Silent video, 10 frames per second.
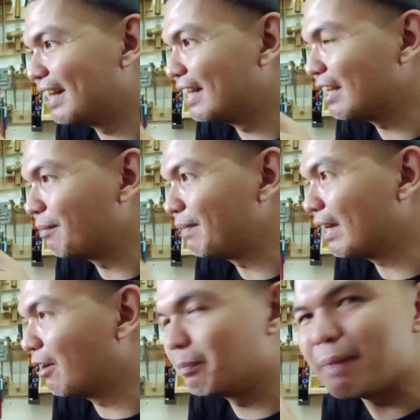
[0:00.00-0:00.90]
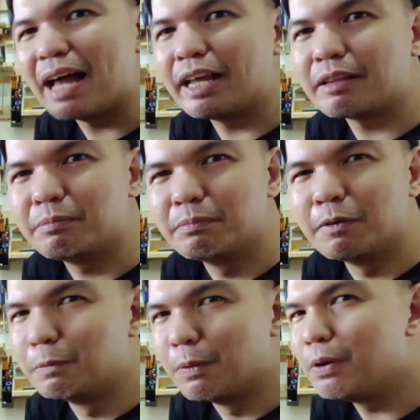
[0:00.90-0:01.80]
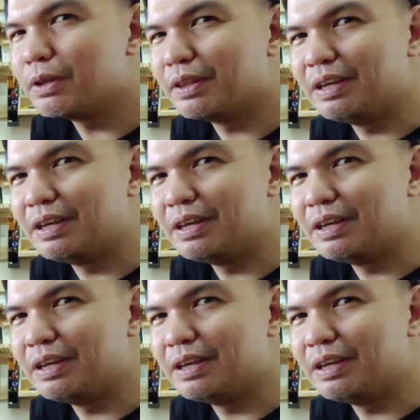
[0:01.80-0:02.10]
something, or pallet wood.